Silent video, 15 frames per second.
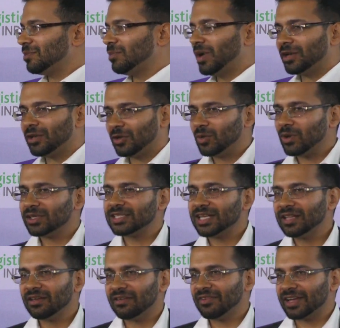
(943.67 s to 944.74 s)
but you can see
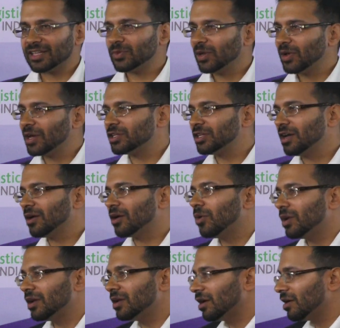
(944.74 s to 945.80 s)
the effects when you actually go
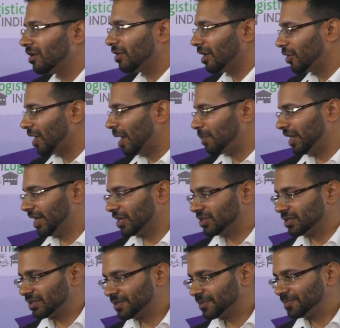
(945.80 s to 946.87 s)
and run your
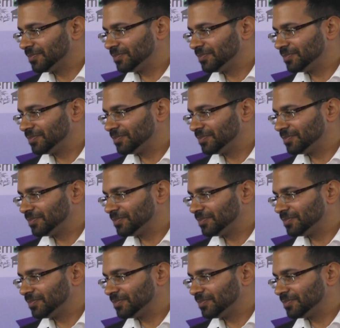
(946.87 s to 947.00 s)
applications.